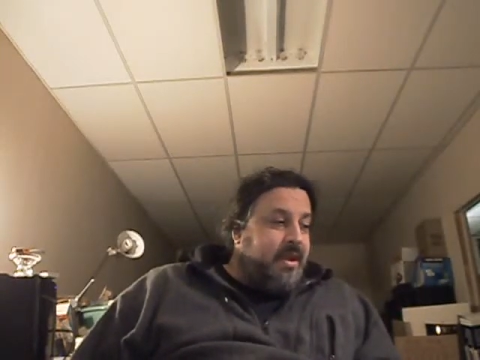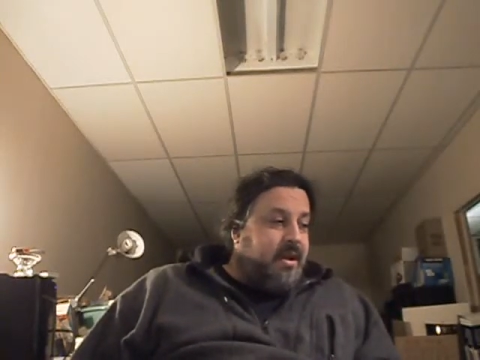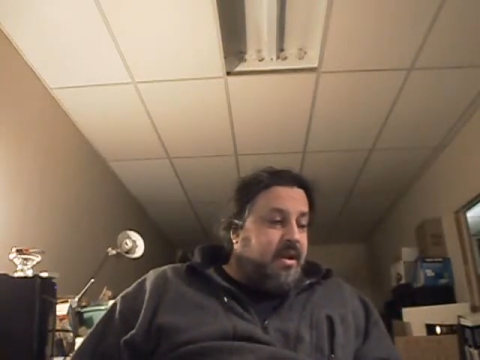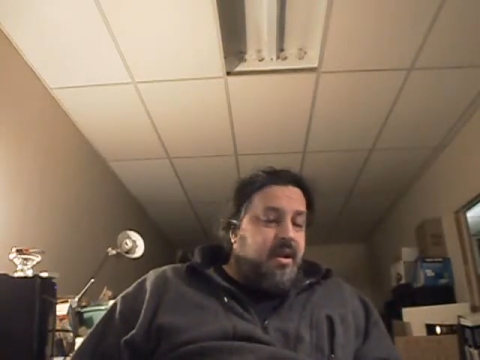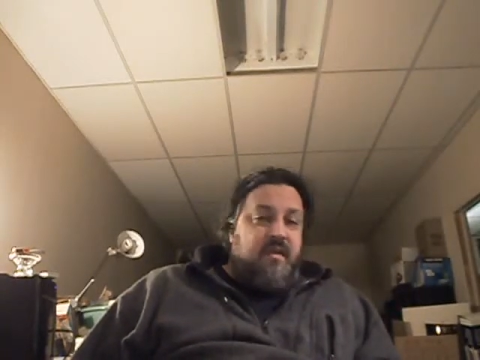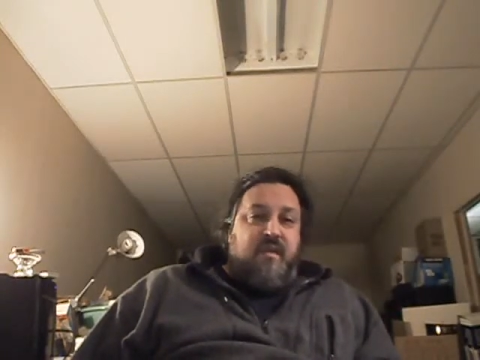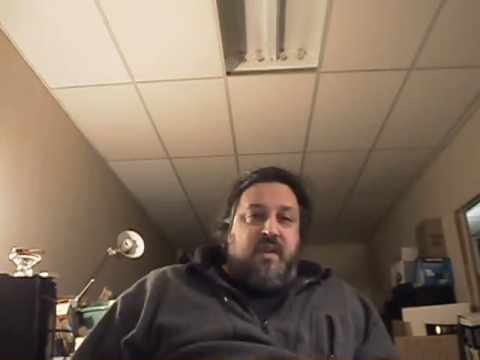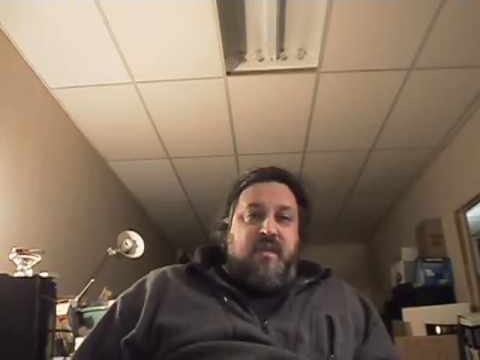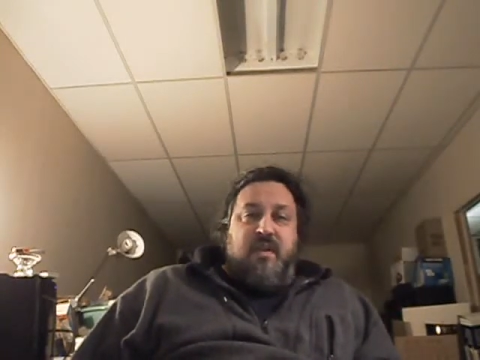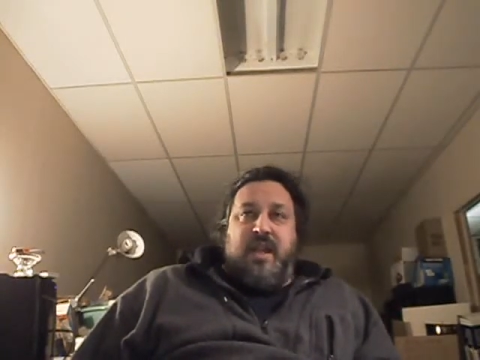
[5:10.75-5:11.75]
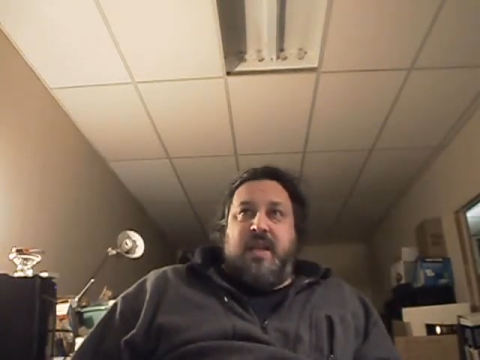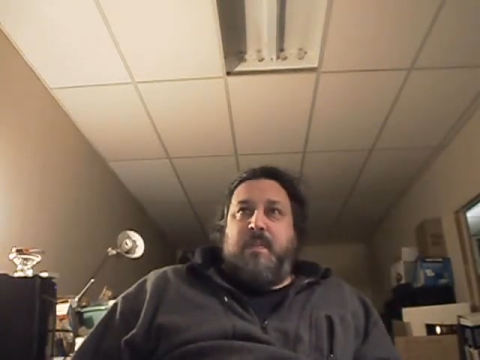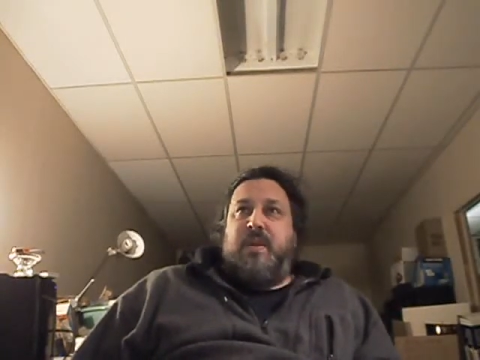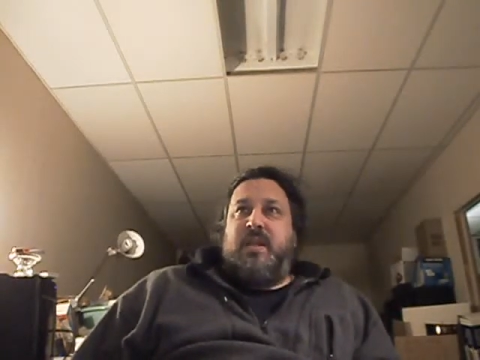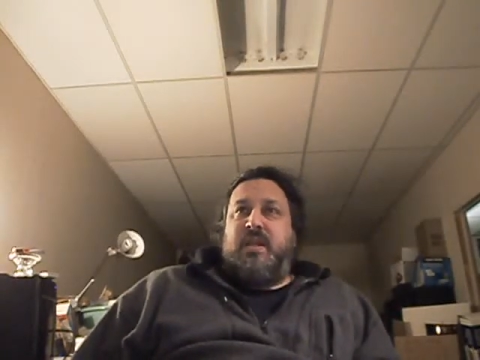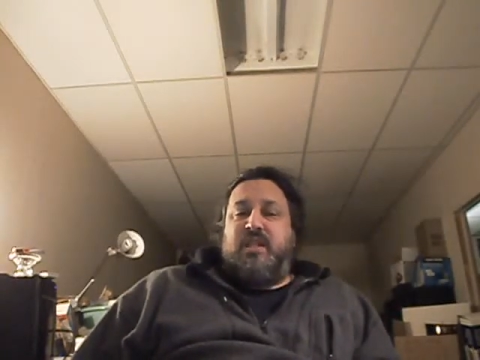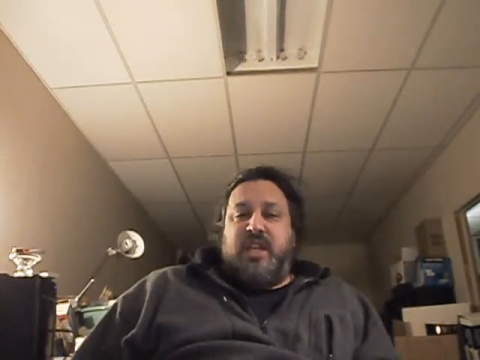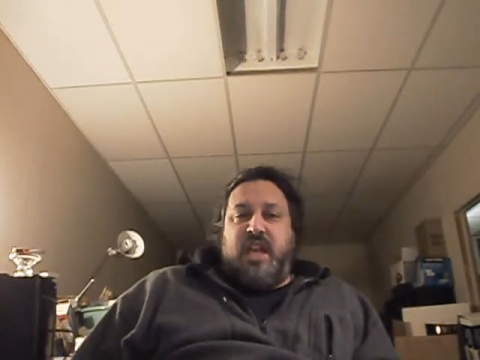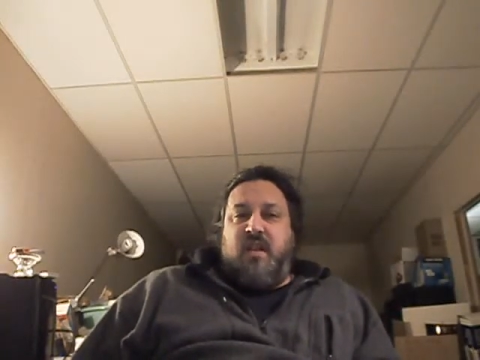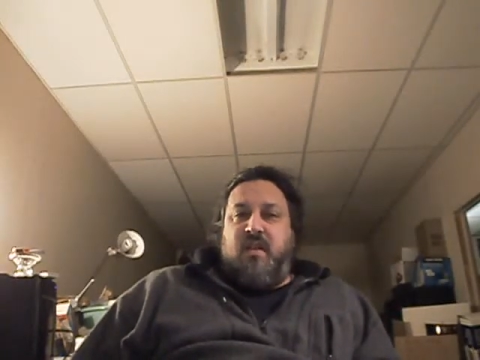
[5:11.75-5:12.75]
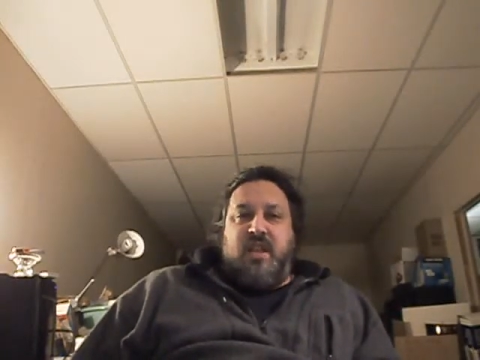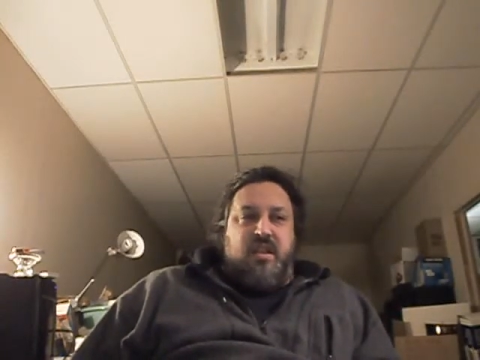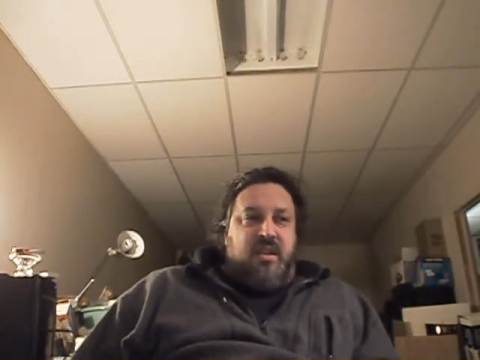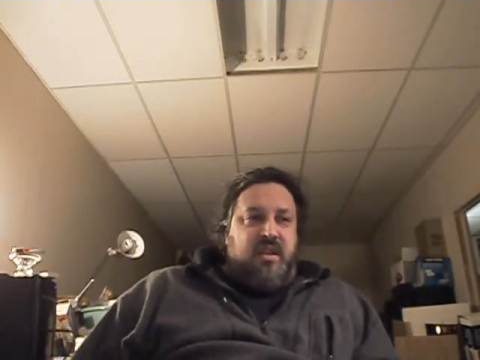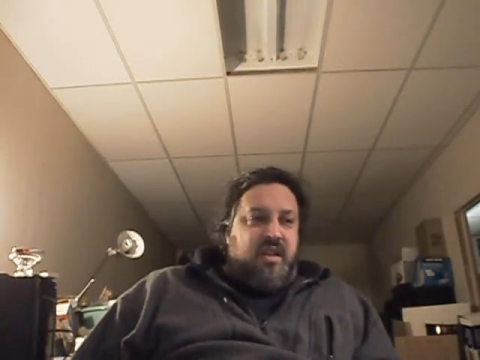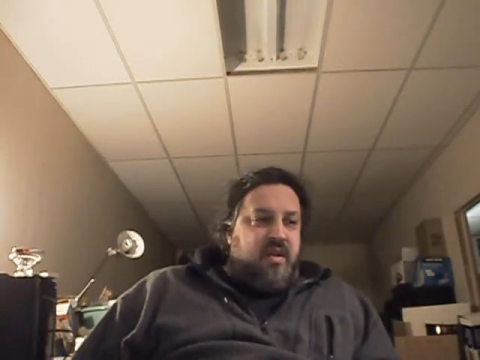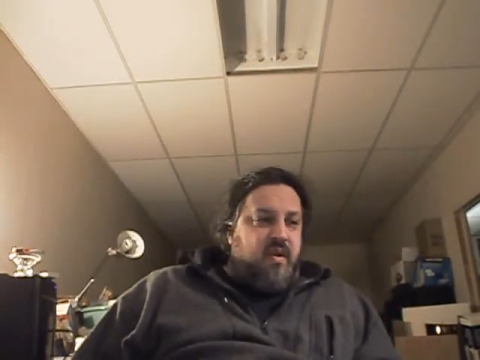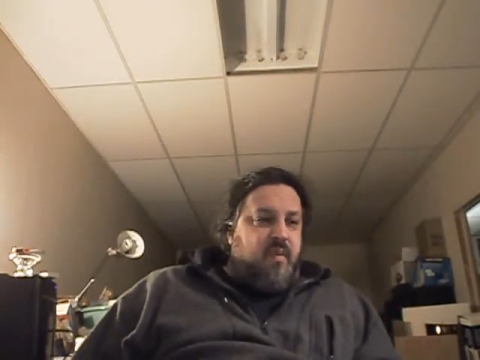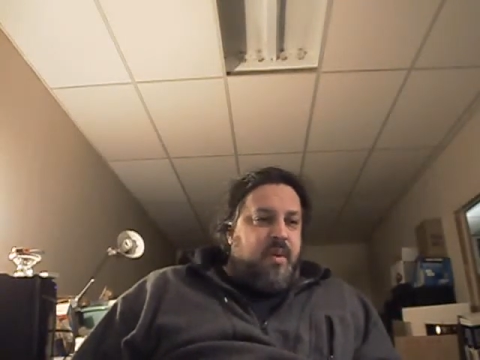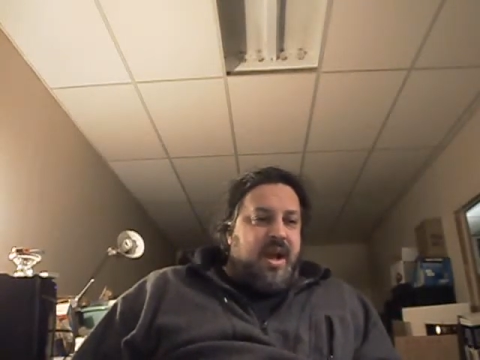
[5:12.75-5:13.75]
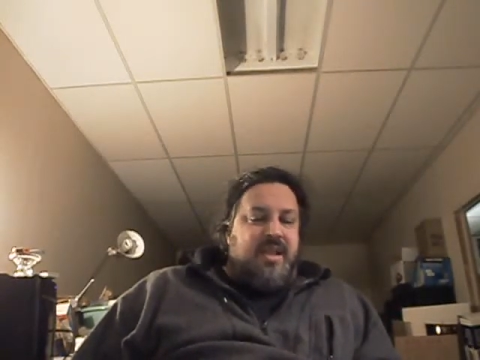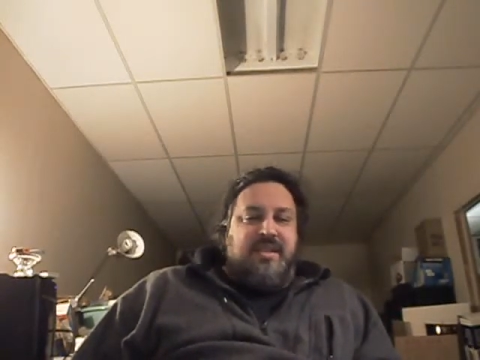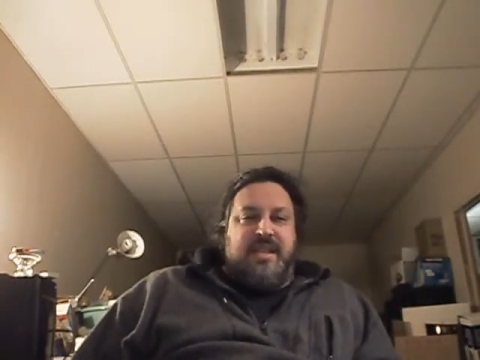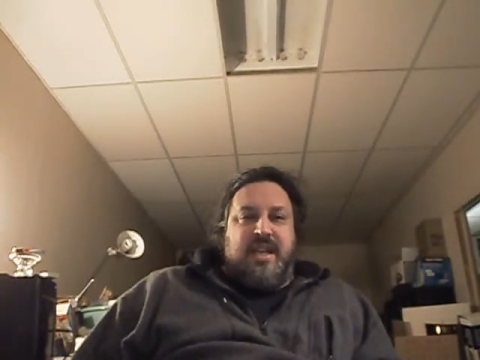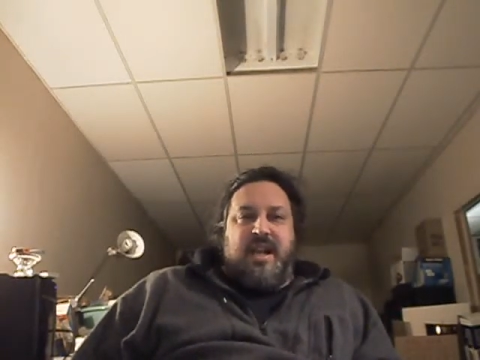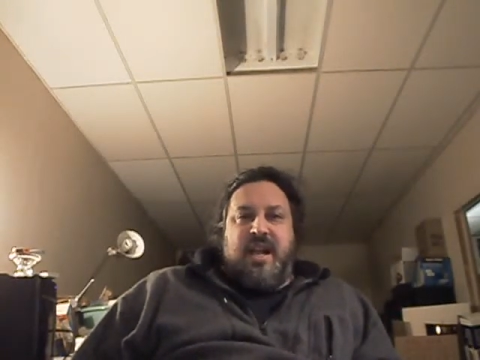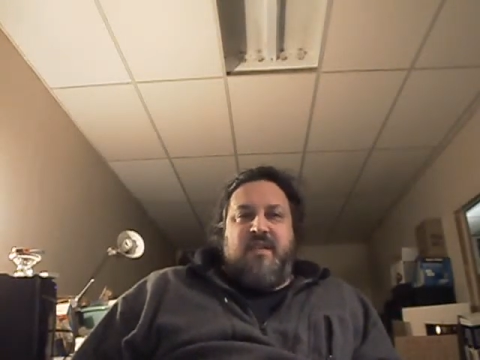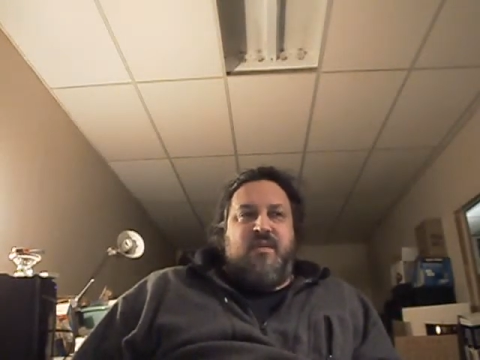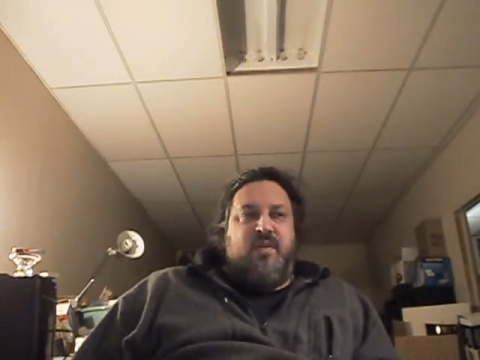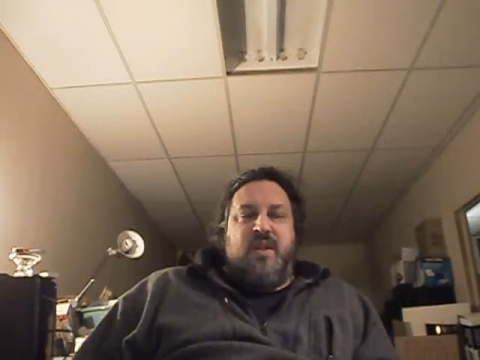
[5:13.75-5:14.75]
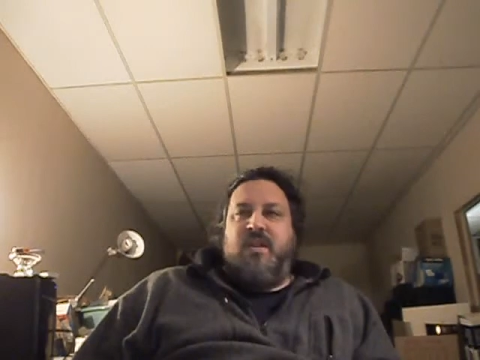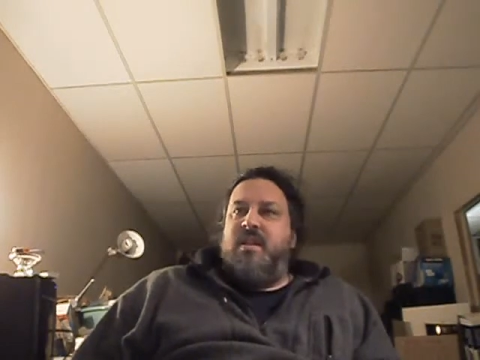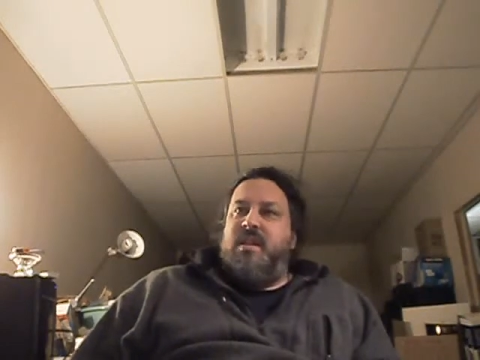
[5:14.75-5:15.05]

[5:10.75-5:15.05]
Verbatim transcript: If you like a particular channel that you go by and saying hi every once in a while,